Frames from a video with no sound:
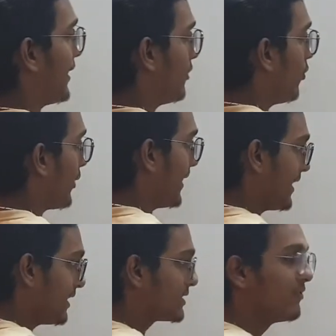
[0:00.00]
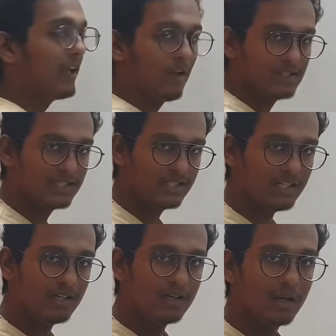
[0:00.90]
I know Vd is a
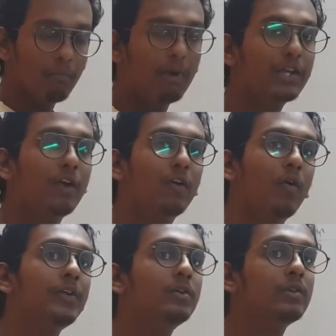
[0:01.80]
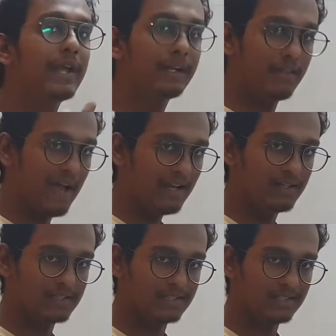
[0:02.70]
velocity, but you're going to take that
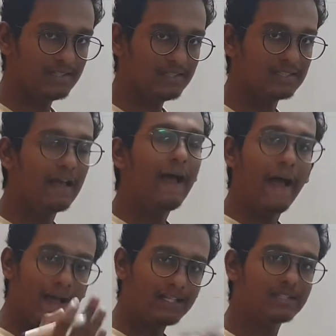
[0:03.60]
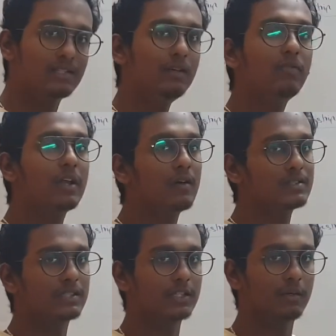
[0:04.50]
distance as the
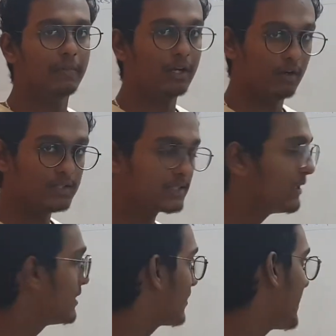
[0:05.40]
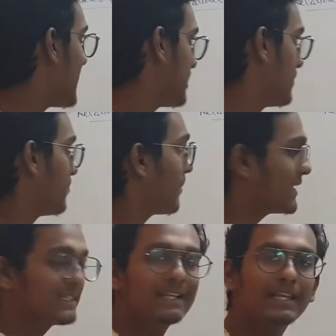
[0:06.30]
velocity because that
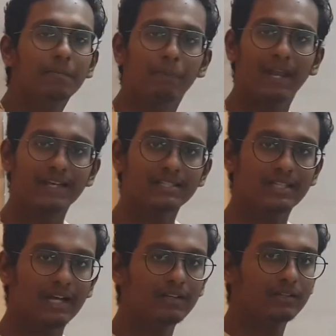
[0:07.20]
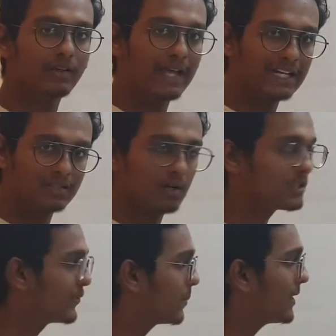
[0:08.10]
basically implies that the
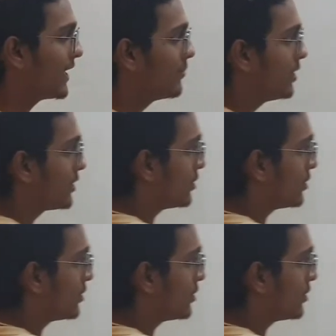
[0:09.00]
electrons will be able